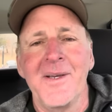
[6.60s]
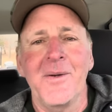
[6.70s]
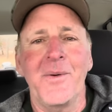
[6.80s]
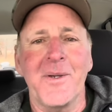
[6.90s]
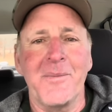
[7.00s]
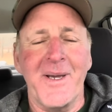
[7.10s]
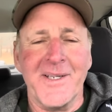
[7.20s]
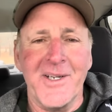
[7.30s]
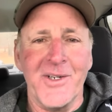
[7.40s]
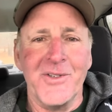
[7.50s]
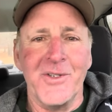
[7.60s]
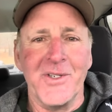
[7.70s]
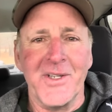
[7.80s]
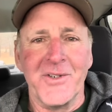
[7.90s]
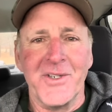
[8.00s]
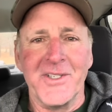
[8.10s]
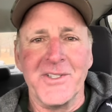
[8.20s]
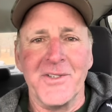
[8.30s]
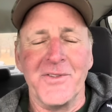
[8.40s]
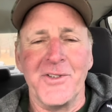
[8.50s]
Welcome back here to another
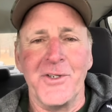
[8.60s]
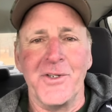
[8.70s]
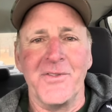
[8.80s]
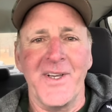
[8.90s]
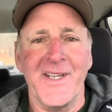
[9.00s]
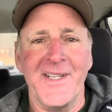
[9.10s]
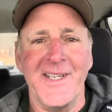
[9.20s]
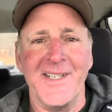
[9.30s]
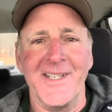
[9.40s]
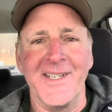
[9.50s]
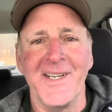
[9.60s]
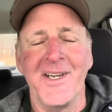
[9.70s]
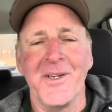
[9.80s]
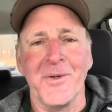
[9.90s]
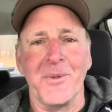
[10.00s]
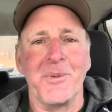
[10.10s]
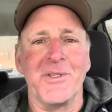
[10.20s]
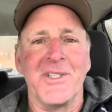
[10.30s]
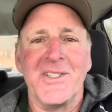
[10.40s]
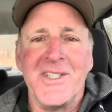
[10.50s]
edition of Intuitive Angling, and really
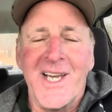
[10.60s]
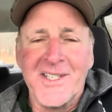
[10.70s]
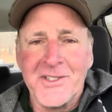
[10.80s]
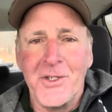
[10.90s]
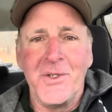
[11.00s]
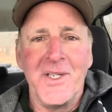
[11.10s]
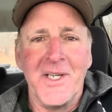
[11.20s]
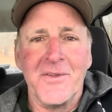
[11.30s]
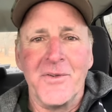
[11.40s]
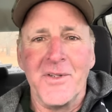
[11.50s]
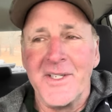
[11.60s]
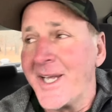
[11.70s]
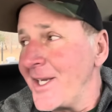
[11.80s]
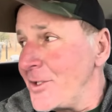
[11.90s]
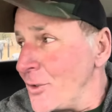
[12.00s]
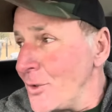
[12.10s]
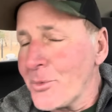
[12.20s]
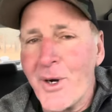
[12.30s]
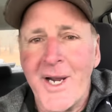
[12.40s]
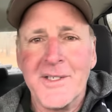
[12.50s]
appreciate you guys tuning in for the day two
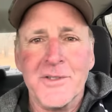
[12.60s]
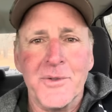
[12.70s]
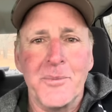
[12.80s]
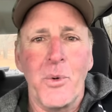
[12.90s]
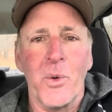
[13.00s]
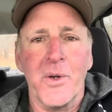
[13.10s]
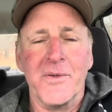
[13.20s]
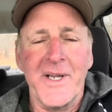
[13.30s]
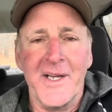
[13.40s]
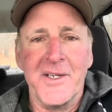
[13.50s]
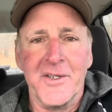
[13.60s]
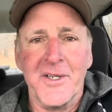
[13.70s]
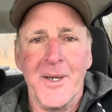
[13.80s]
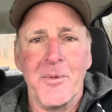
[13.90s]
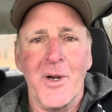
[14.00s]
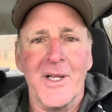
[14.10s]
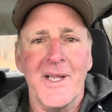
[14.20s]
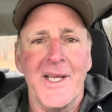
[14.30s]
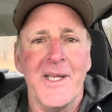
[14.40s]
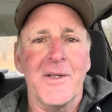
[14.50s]
practice report down here at Table Rock
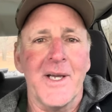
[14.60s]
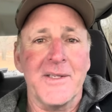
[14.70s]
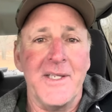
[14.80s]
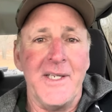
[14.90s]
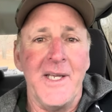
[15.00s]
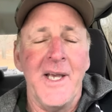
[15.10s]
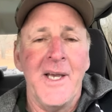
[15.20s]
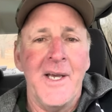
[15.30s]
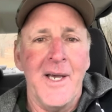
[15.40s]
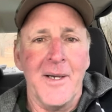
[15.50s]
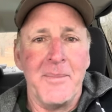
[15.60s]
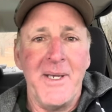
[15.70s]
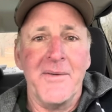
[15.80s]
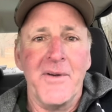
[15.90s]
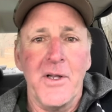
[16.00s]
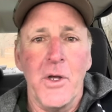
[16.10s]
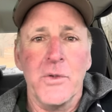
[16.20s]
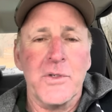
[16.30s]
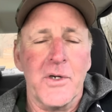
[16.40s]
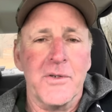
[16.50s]
Lake. Got the BFL
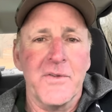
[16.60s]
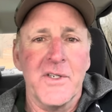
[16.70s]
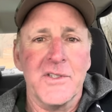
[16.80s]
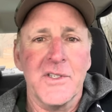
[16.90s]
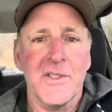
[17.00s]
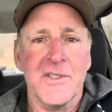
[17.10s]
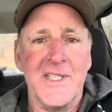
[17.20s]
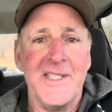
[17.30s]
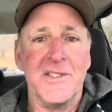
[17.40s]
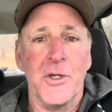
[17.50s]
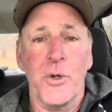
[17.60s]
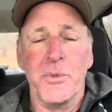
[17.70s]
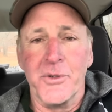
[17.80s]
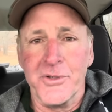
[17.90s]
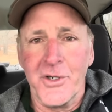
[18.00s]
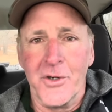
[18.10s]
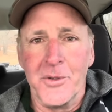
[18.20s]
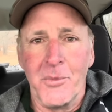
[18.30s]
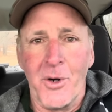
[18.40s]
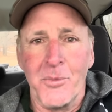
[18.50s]
Ozark Division season opener starting
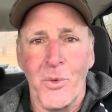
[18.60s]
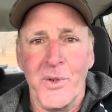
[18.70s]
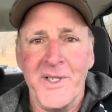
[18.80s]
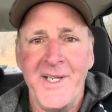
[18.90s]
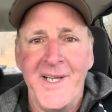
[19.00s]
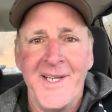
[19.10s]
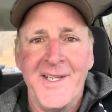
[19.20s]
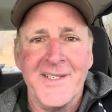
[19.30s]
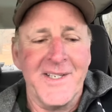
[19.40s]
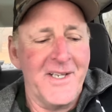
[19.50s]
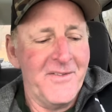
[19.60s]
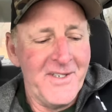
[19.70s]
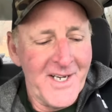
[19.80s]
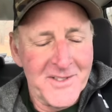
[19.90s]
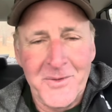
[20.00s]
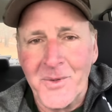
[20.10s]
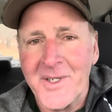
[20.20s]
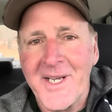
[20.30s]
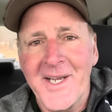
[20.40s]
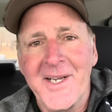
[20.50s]
tomorrow morning. Going to give you guys a
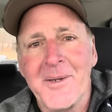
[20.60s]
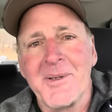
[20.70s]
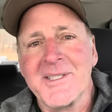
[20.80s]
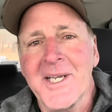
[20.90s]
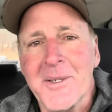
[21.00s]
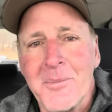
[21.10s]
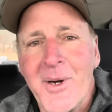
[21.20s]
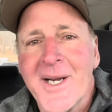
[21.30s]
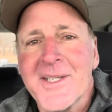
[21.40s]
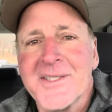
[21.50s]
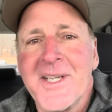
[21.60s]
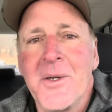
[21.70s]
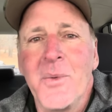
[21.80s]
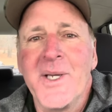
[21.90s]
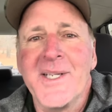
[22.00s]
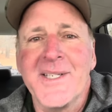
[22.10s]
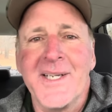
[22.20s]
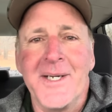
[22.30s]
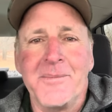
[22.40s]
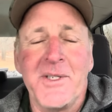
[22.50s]
rundown how my second practice day went.
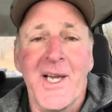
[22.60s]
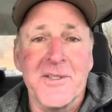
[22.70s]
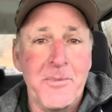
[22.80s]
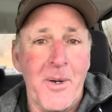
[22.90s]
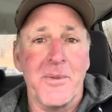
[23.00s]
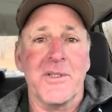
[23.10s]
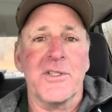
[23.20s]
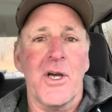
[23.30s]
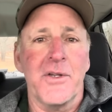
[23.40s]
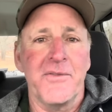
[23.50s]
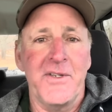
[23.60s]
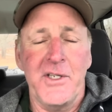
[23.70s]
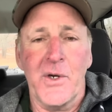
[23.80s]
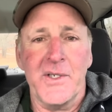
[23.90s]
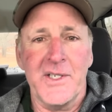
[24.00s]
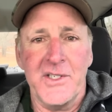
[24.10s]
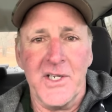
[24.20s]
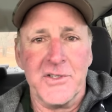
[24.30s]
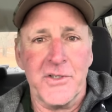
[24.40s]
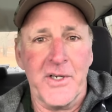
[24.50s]
You guys probably saw the video I did
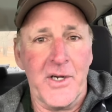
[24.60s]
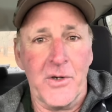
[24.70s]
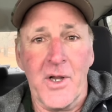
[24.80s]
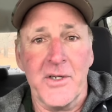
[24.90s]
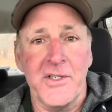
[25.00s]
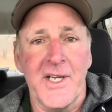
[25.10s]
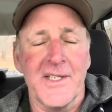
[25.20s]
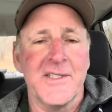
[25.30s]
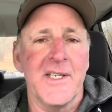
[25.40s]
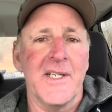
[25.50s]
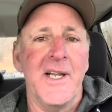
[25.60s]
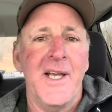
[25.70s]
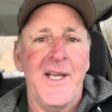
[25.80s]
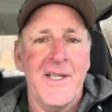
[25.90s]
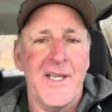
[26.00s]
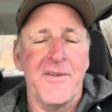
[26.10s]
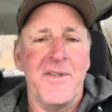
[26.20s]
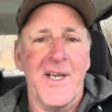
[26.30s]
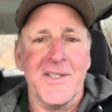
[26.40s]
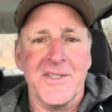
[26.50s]
yesterday, or a lot of you guys did. Gave you
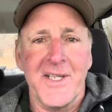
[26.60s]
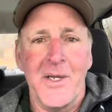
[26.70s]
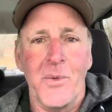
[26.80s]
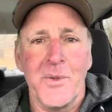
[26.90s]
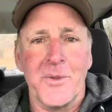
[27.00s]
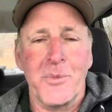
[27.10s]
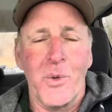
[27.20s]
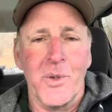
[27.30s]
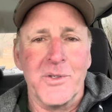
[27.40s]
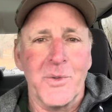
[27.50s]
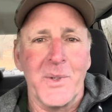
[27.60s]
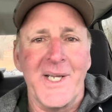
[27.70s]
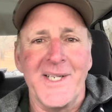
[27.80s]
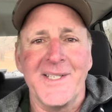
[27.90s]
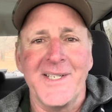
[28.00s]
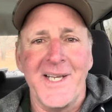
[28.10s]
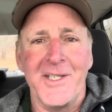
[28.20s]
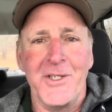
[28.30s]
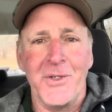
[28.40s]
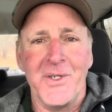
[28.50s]
guys the day one report, so we'll get into day
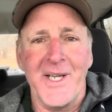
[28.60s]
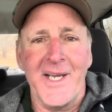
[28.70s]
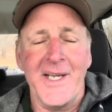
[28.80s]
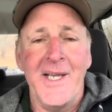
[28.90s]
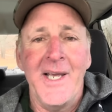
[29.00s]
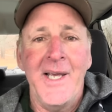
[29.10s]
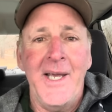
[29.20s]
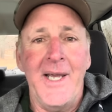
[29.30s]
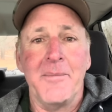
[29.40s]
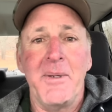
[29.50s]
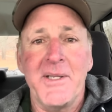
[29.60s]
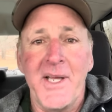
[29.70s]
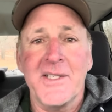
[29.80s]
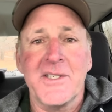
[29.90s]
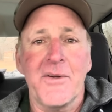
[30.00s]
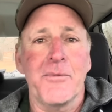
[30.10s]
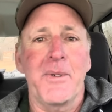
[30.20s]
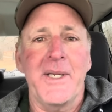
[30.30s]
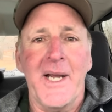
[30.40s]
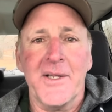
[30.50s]
two today. And big thanks to
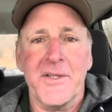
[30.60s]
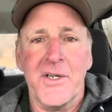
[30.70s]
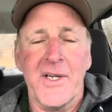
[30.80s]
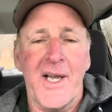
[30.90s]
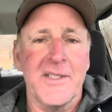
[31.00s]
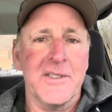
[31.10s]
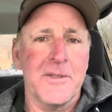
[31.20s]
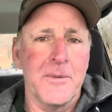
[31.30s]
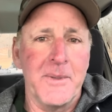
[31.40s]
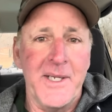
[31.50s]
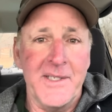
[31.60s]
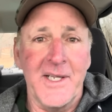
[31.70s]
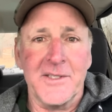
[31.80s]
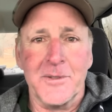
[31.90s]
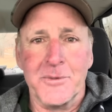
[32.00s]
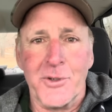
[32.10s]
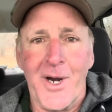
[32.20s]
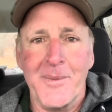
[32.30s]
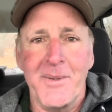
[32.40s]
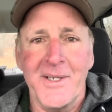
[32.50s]
everybody out there, guys, that's been hitting that
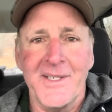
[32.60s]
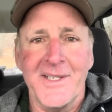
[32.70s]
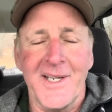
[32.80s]
subscribe button.